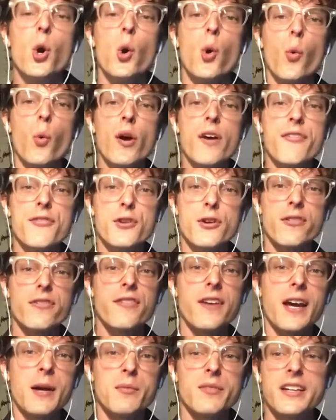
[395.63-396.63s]
with their
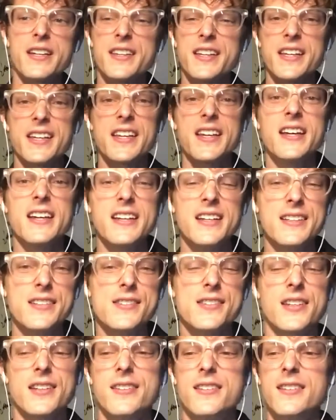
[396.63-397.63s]
family, the
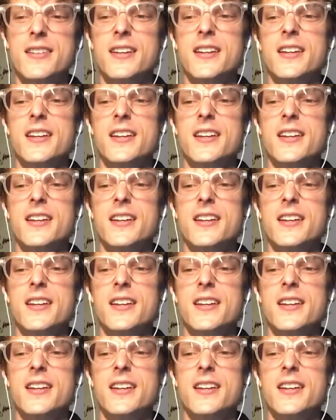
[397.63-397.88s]
kids and